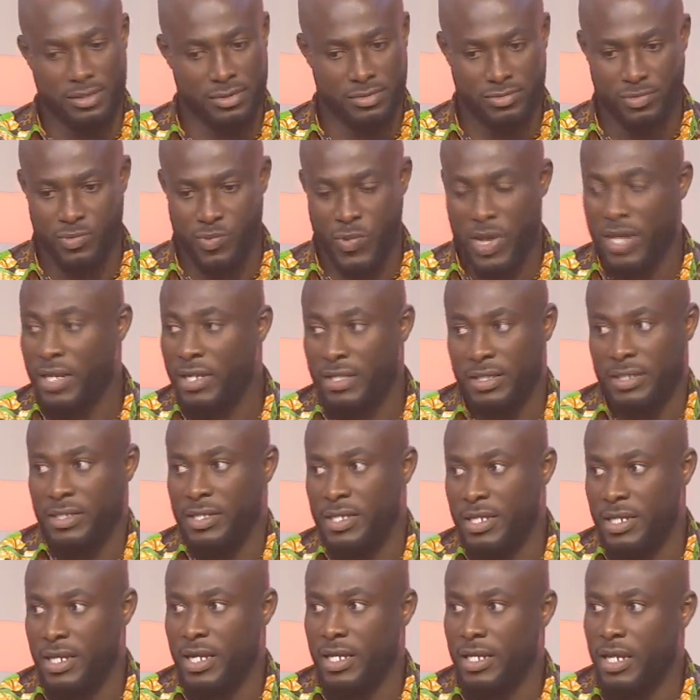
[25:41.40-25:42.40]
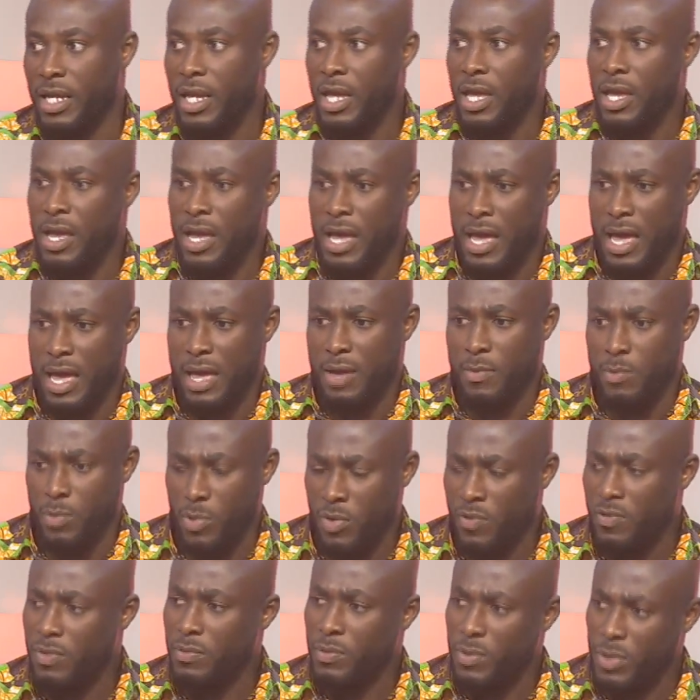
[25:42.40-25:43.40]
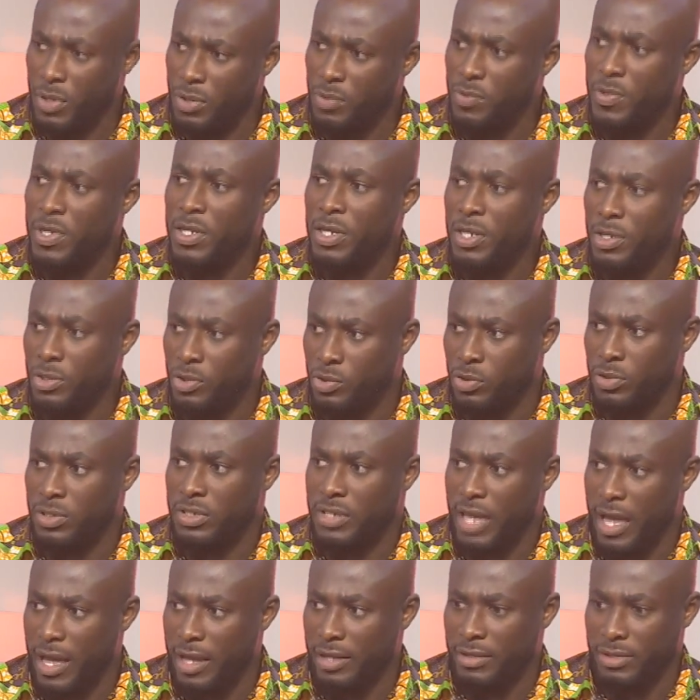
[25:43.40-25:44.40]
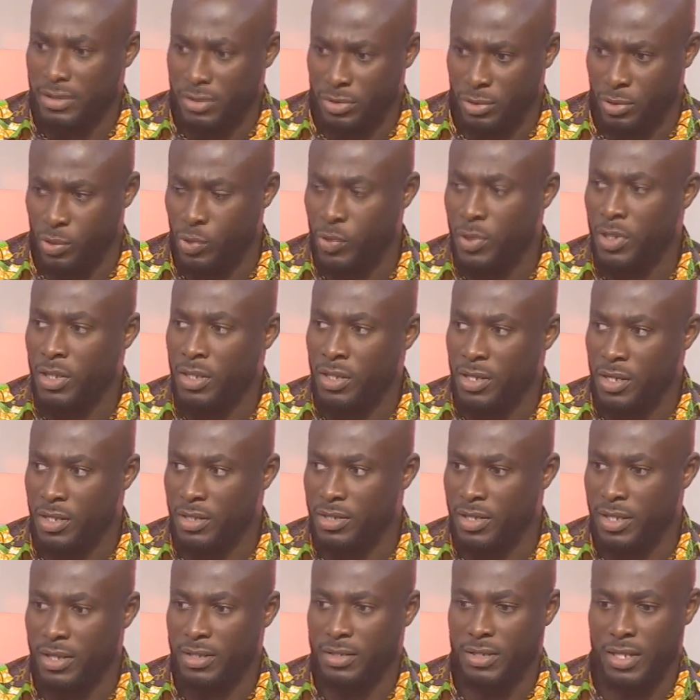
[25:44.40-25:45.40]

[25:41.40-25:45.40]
when it's needed. We need to start doing these things.